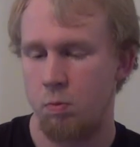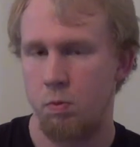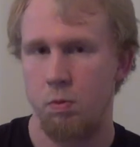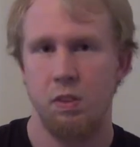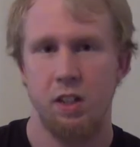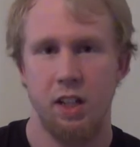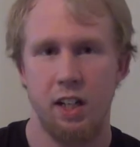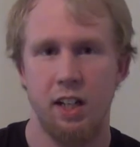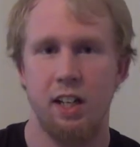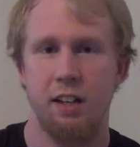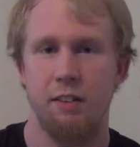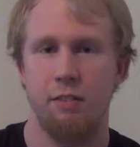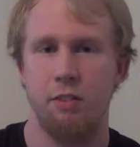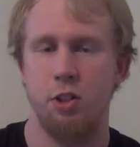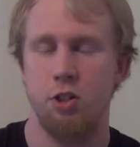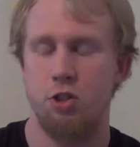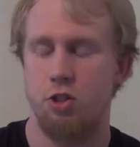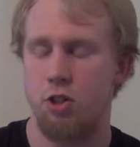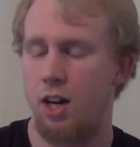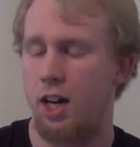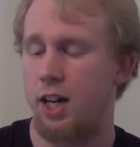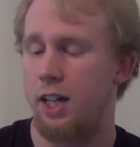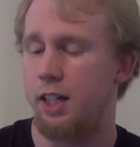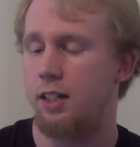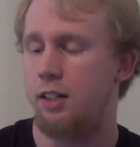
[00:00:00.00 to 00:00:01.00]
gonna give it a
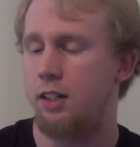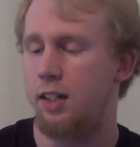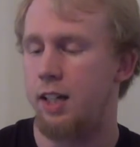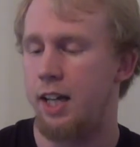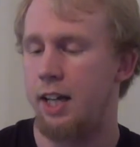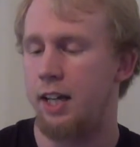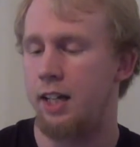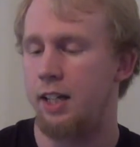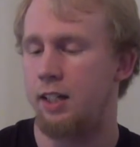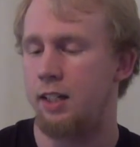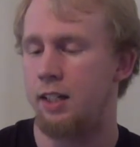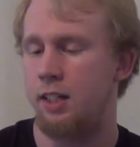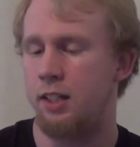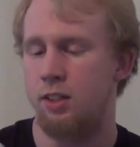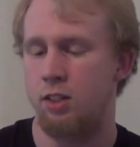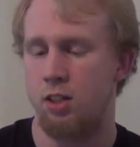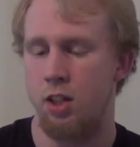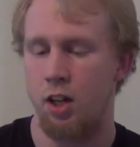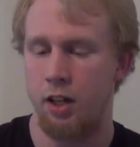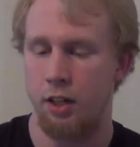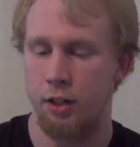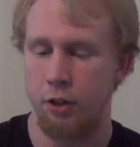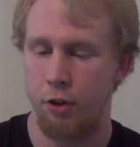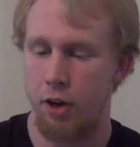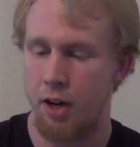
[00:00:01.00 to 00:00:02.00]
try. And it's
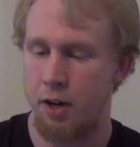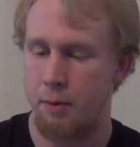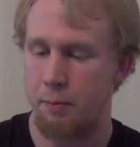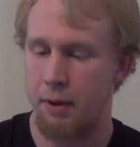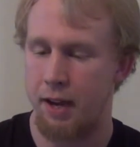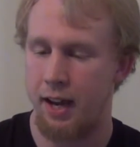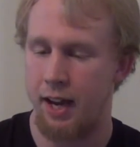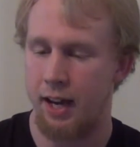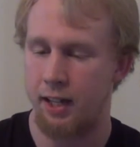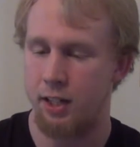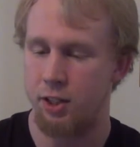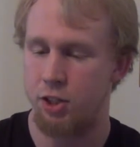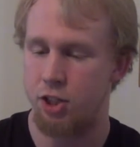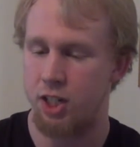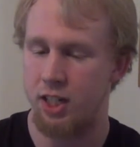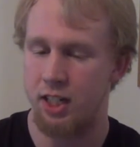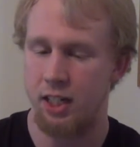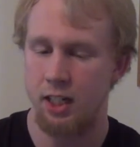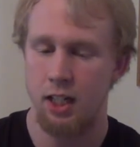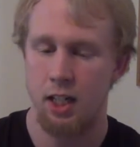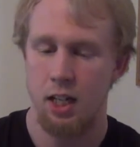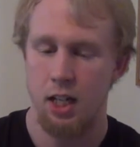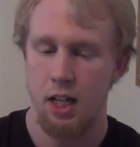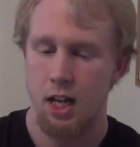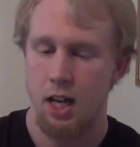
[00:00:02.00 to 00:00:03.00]
got great
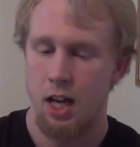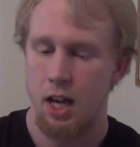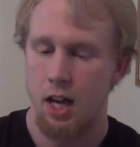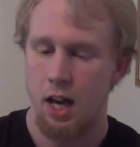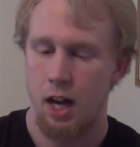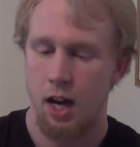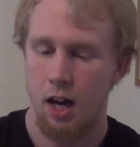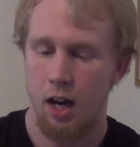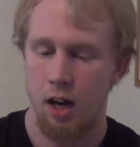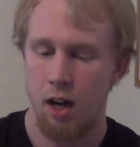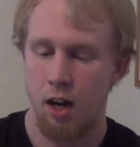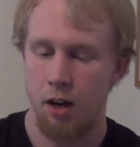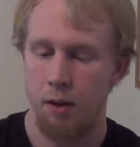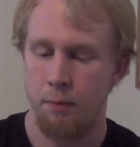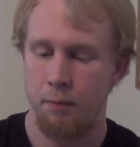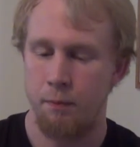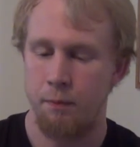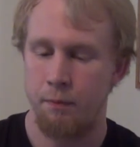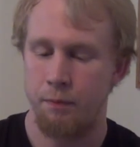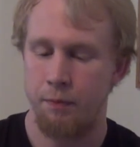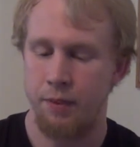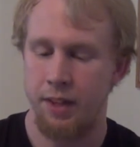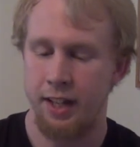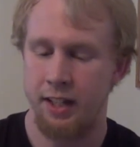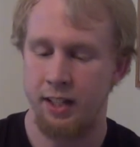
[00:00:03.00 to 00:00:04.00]
packaging,
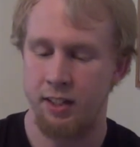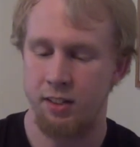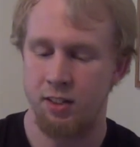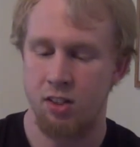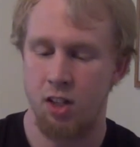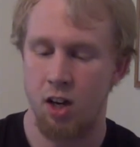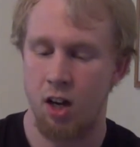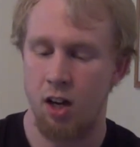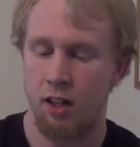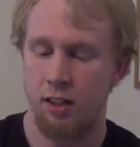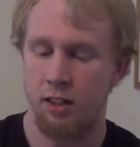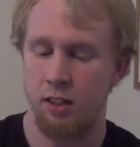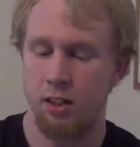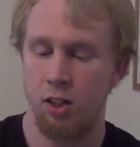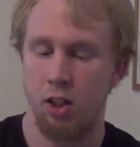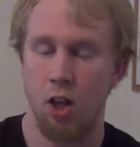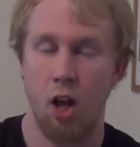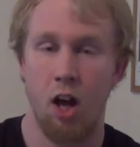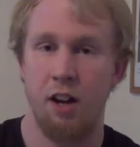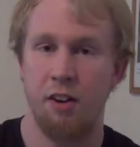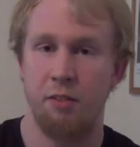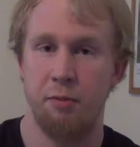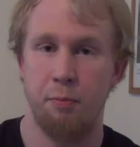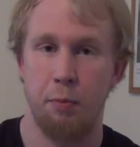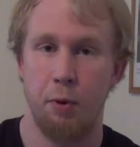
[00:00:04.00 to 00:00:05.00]
and it's gotten a
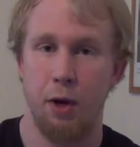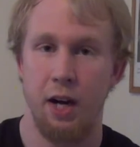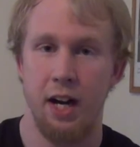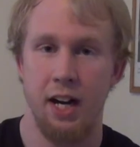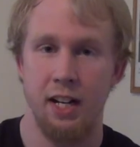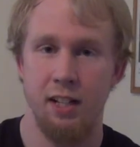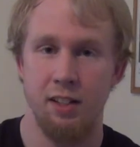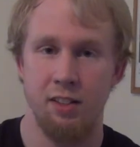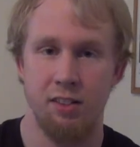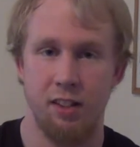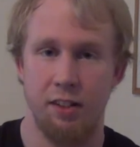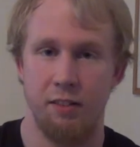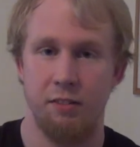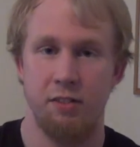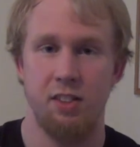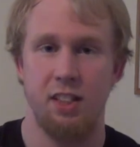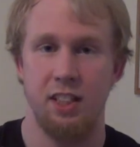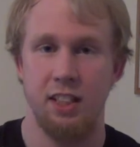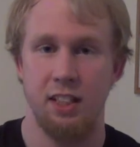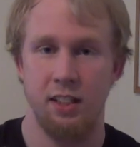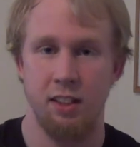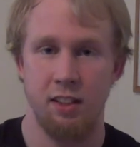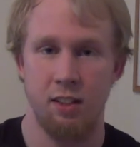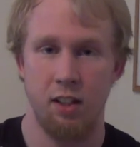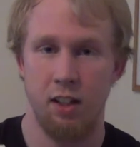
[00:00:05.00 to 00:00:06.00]
lot of praise. I've
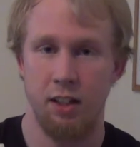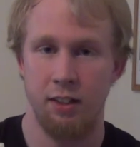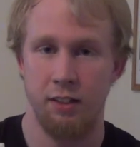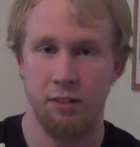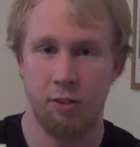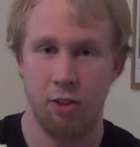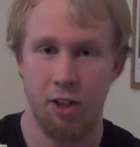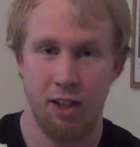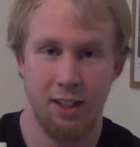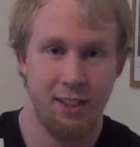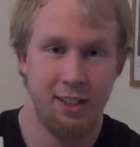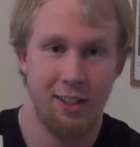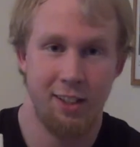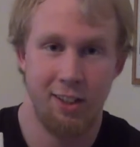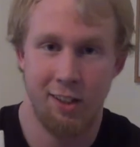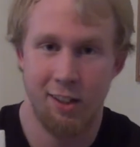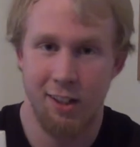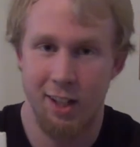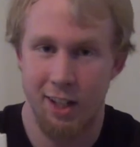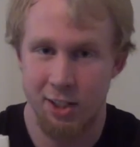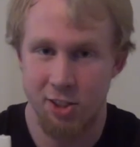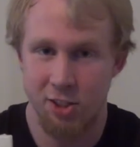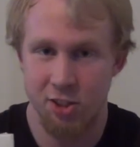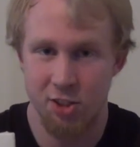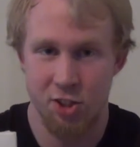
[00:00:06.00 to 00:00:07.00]
seen it on Criterion
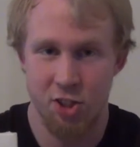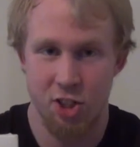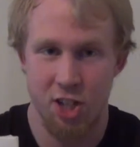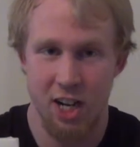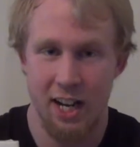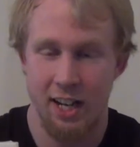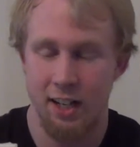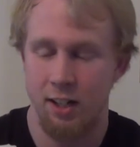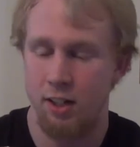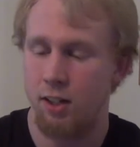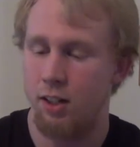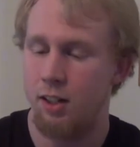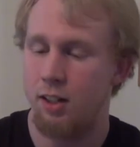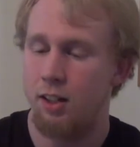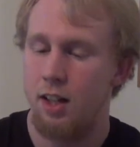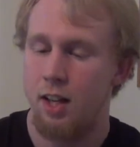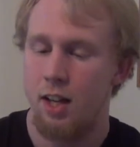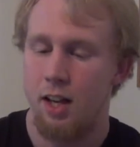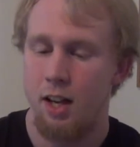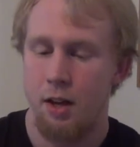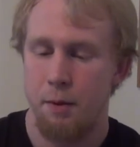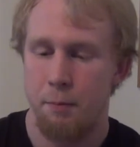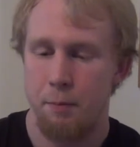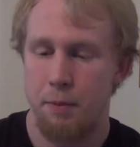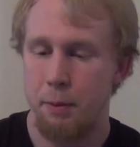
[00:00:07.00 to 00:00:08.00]
Collection's channel.
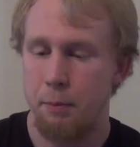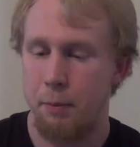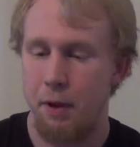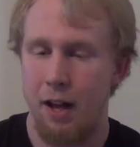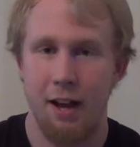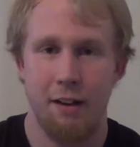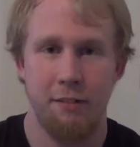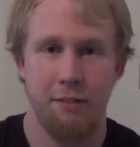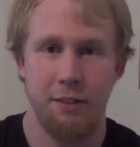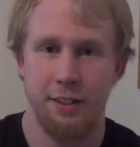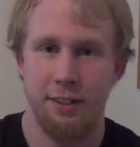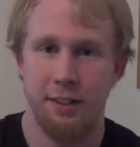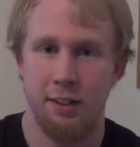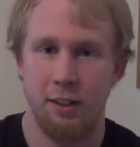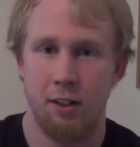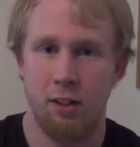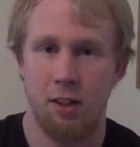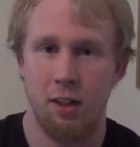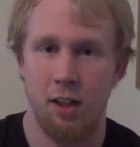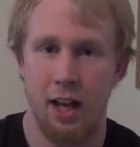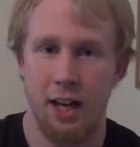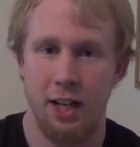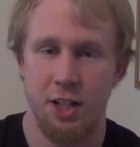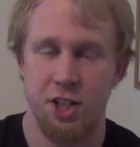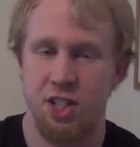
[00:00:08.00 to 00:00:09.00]
People have it in their
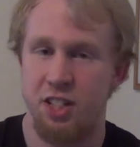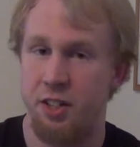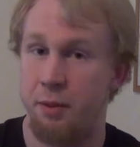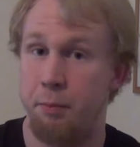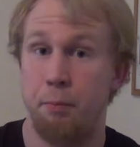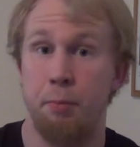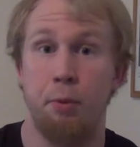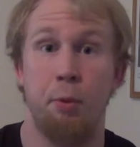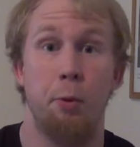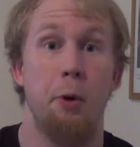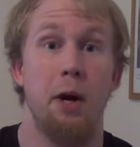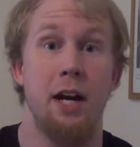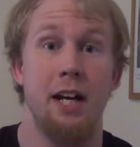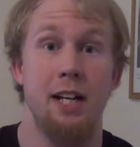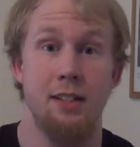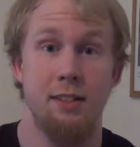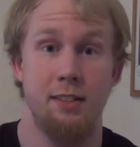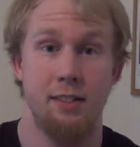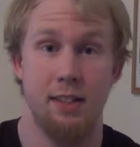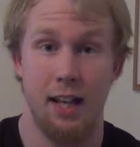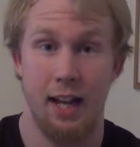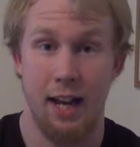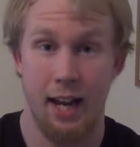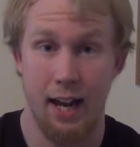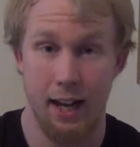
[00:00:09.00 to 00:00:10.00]
collection and
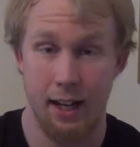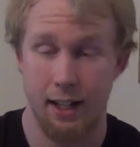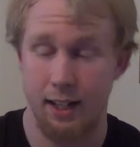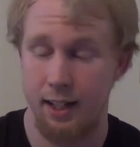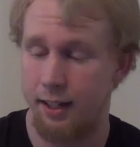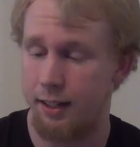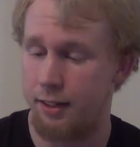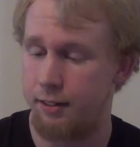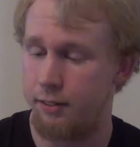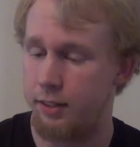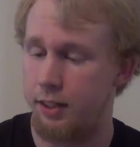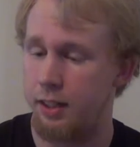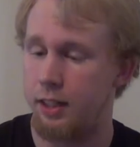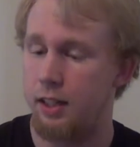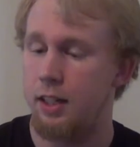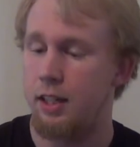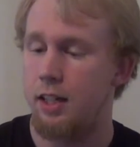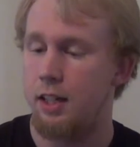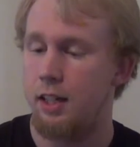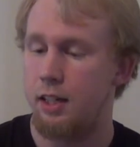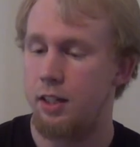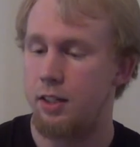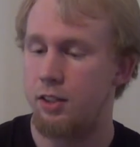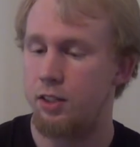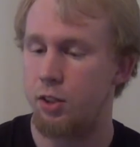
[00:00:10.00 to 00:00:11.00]
praise the heck out of it.
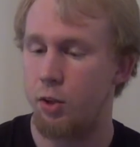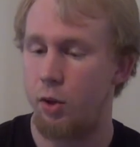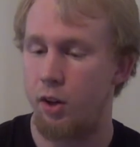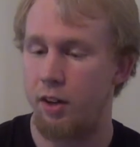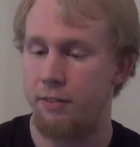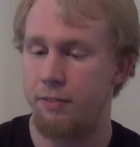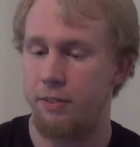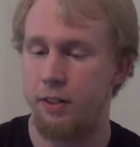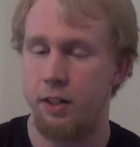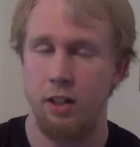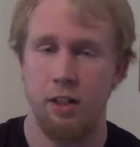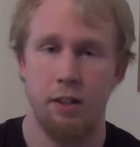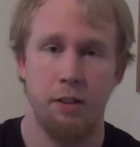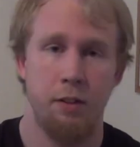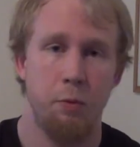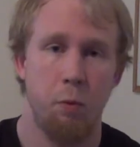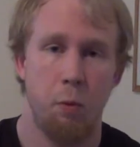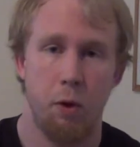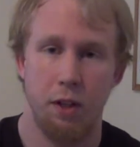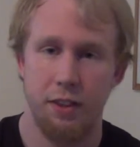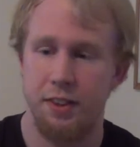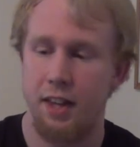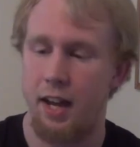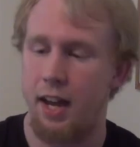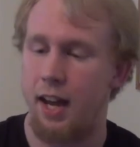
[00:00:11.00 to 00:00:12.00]
So I figured,
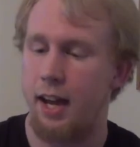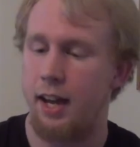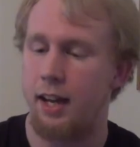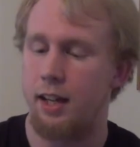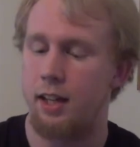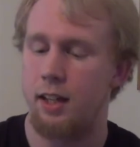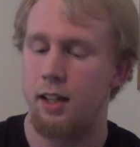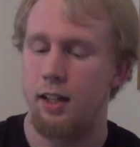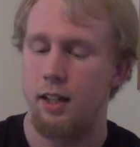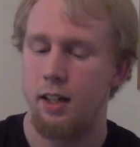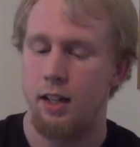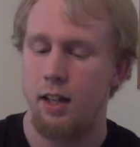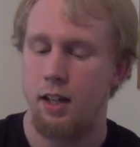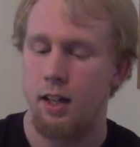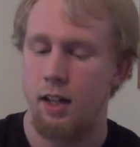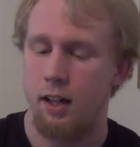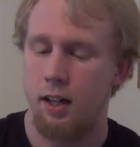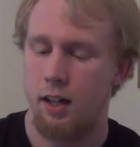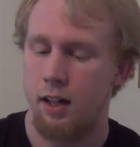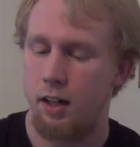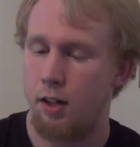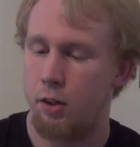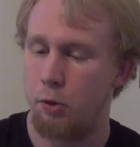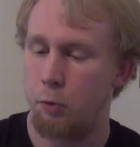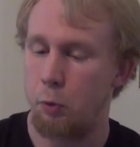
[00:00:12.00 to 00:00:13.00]
what the heck?
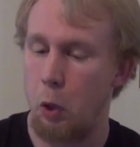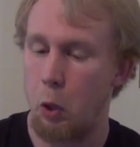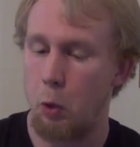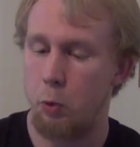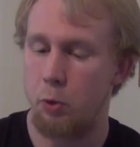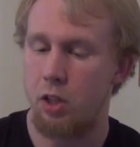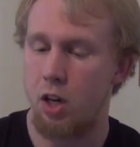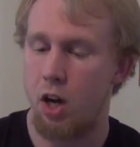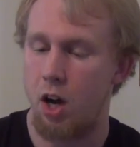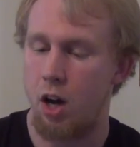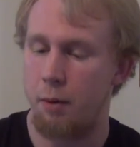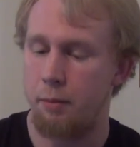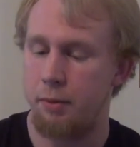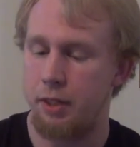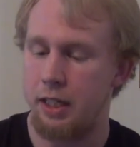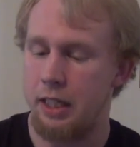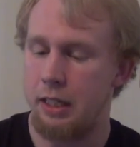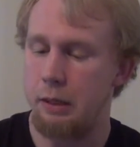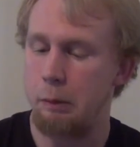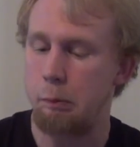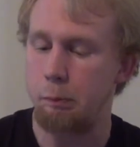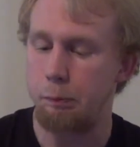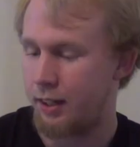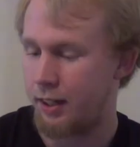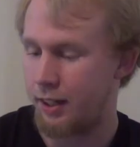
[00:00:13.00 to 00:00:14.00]
Road
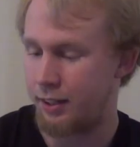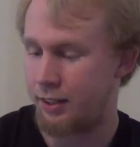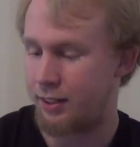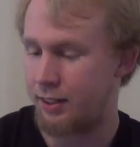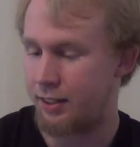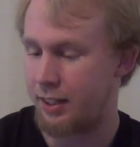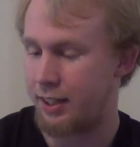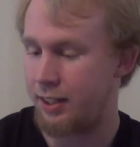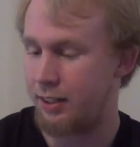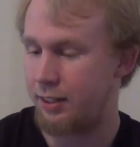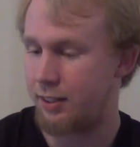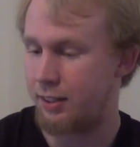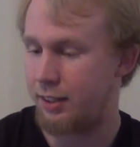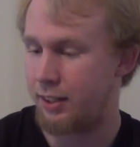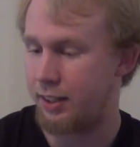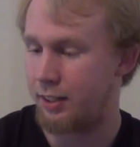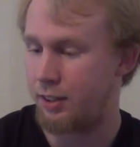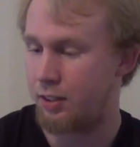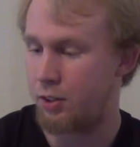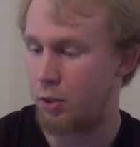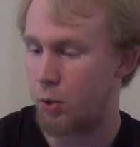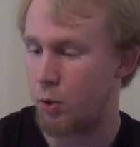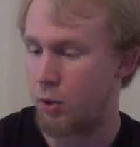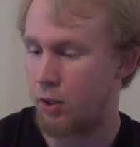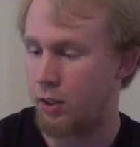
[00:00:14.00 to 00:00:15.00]
comedy. It's easily
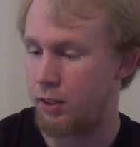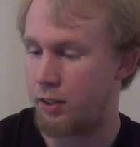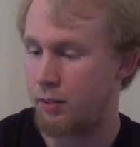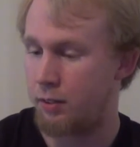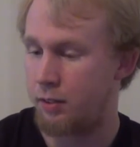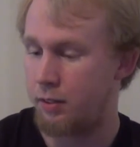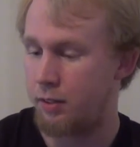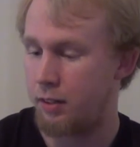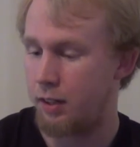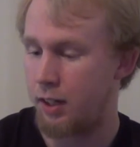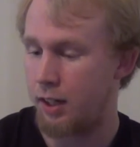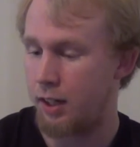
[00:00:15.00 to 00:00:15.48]
adored